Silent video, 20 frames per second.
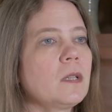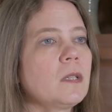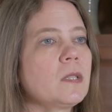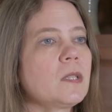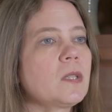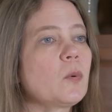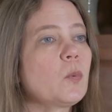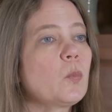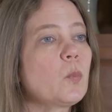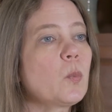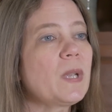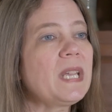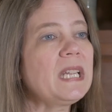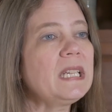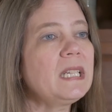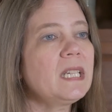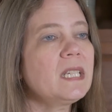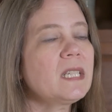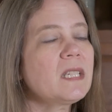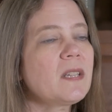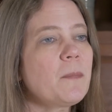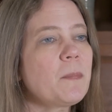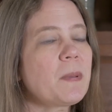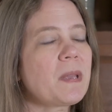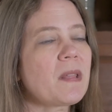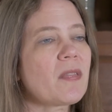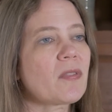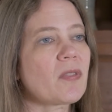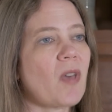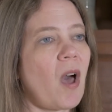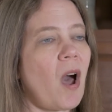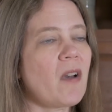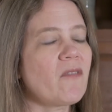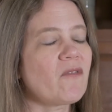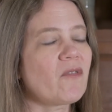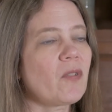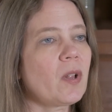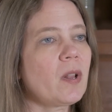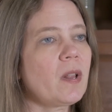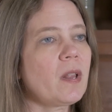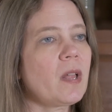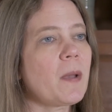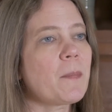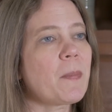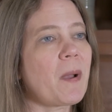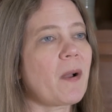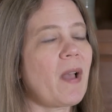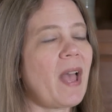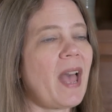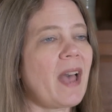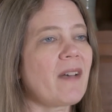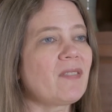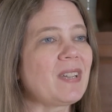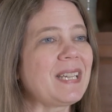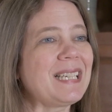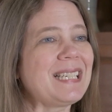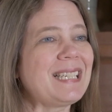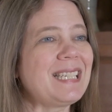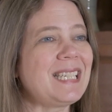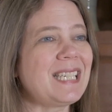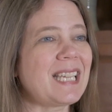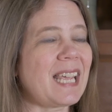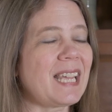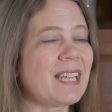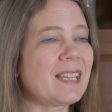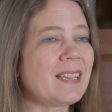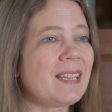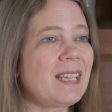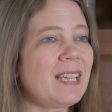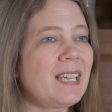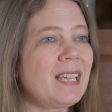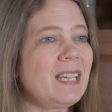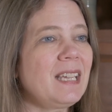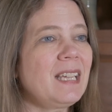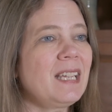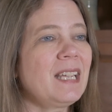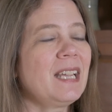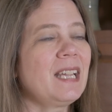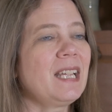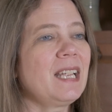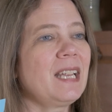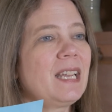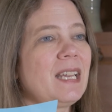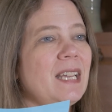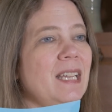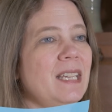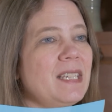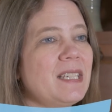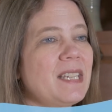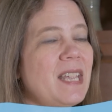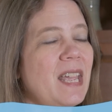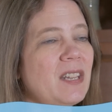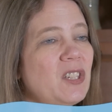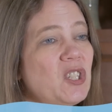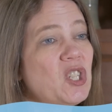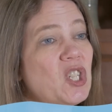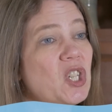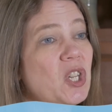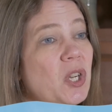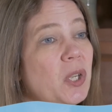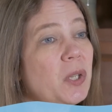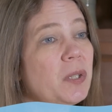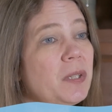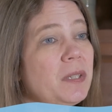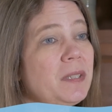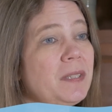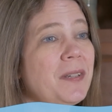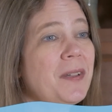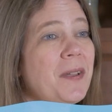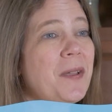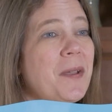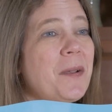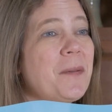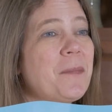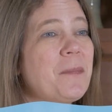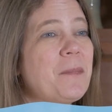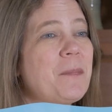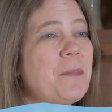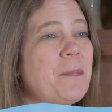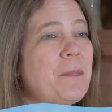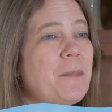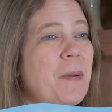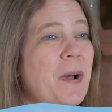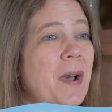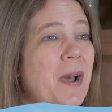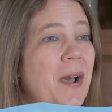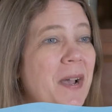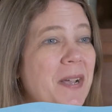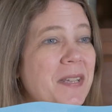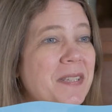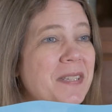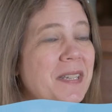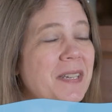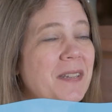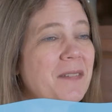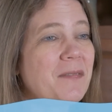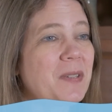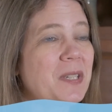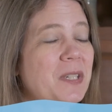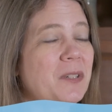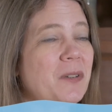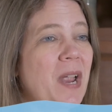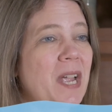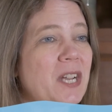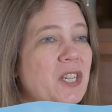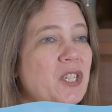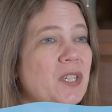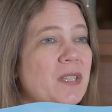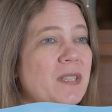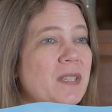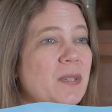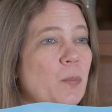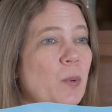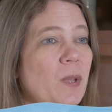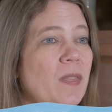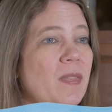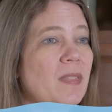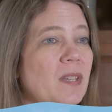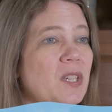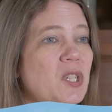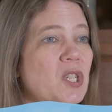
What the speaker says: So we need to be thoughtful about having daily, intentional, positive interactions with the